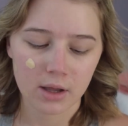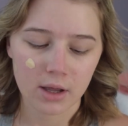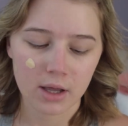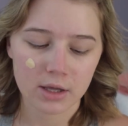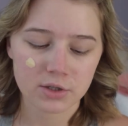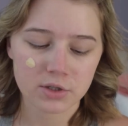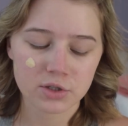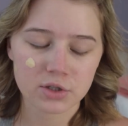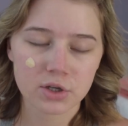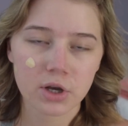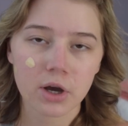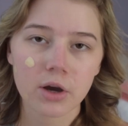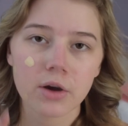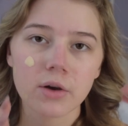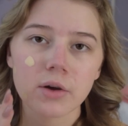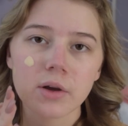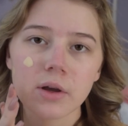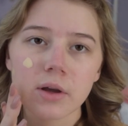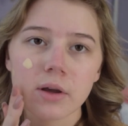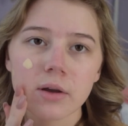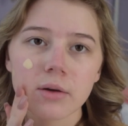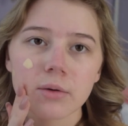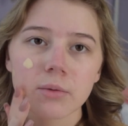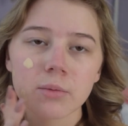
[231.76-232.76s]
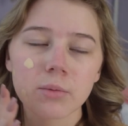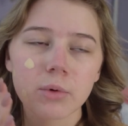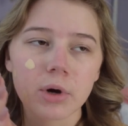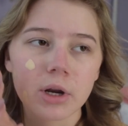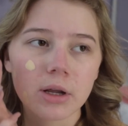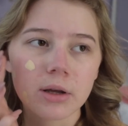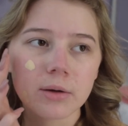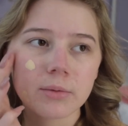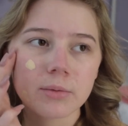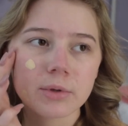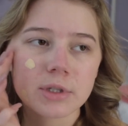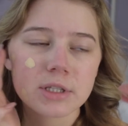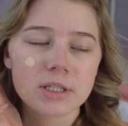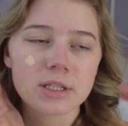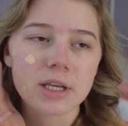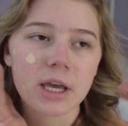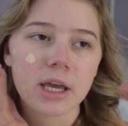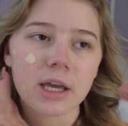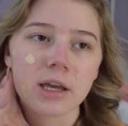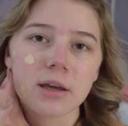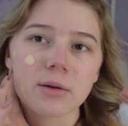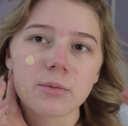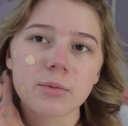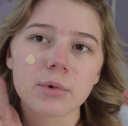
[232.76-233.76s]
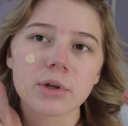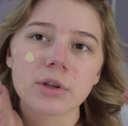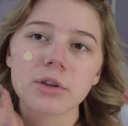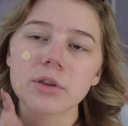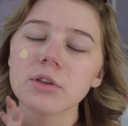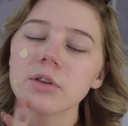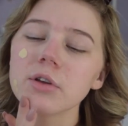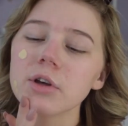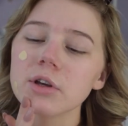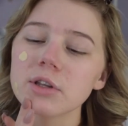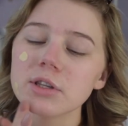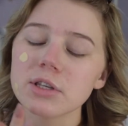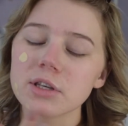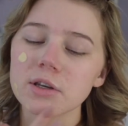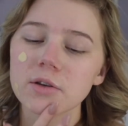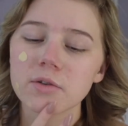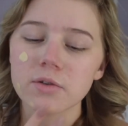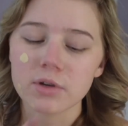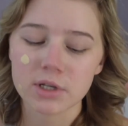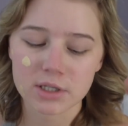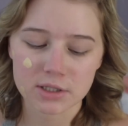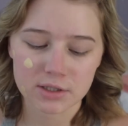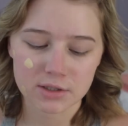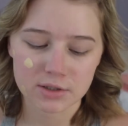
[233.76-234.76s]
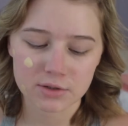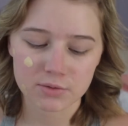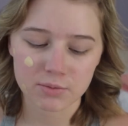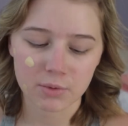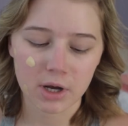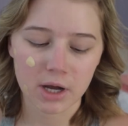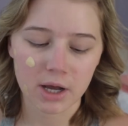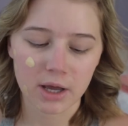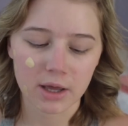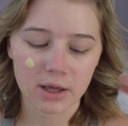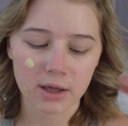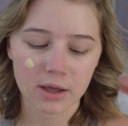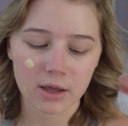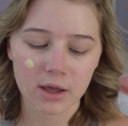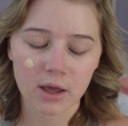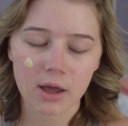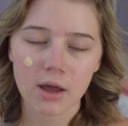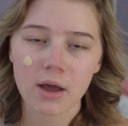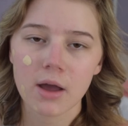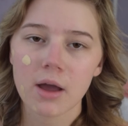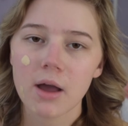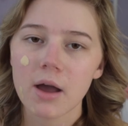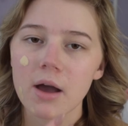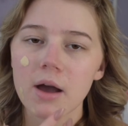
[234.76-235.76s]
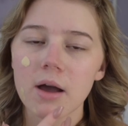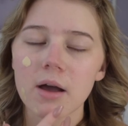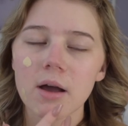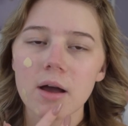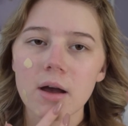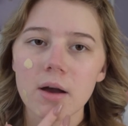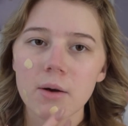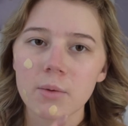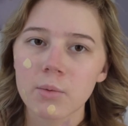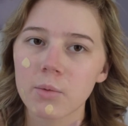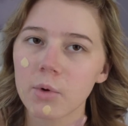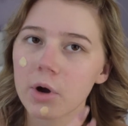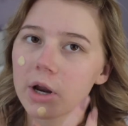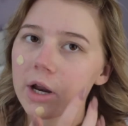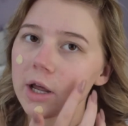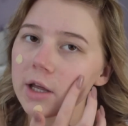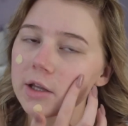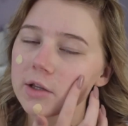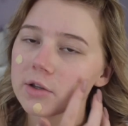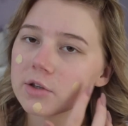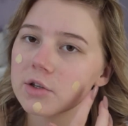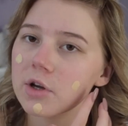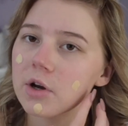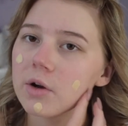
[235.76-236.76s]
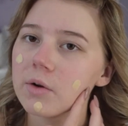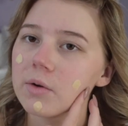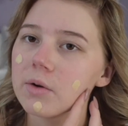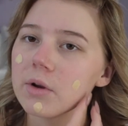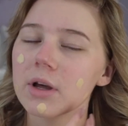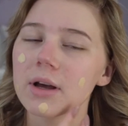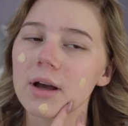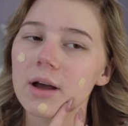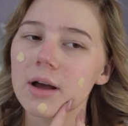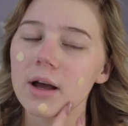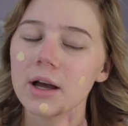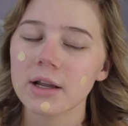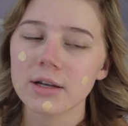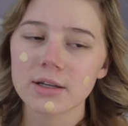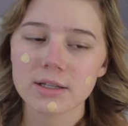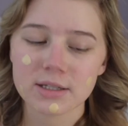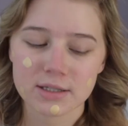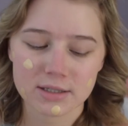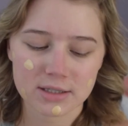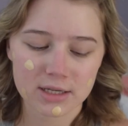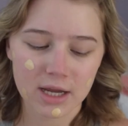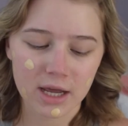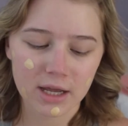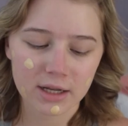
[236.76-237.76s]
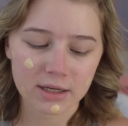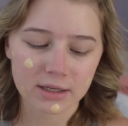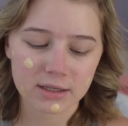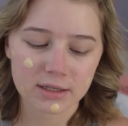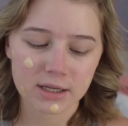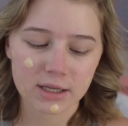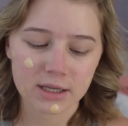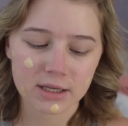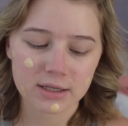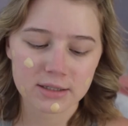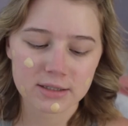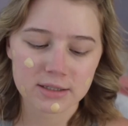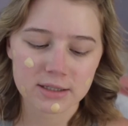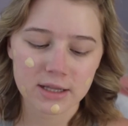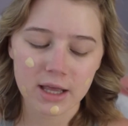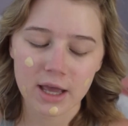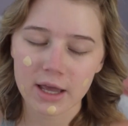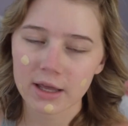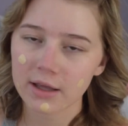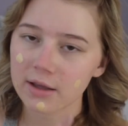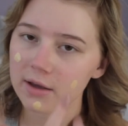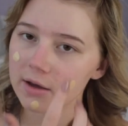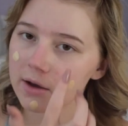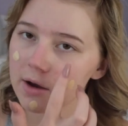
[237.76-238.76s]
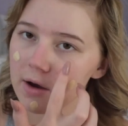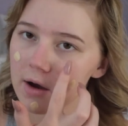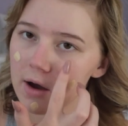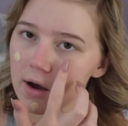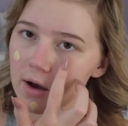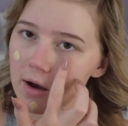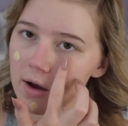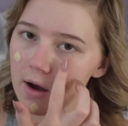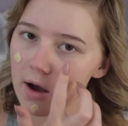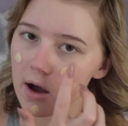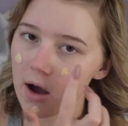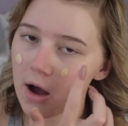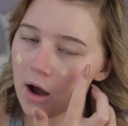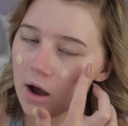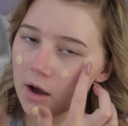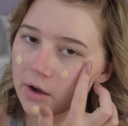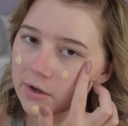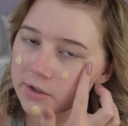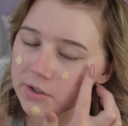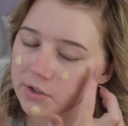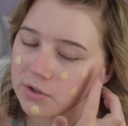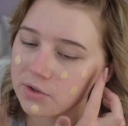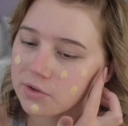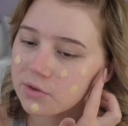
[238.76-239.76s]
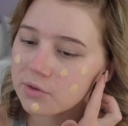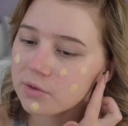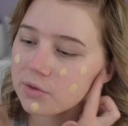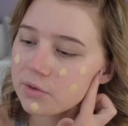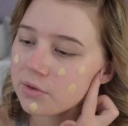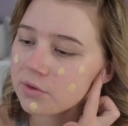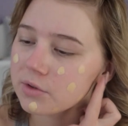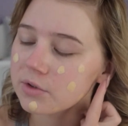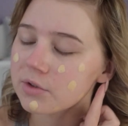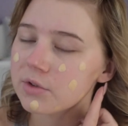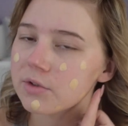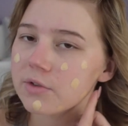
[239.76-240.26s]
So what I was saying with 13 Reasons Why, what I don't understand is, like, are schools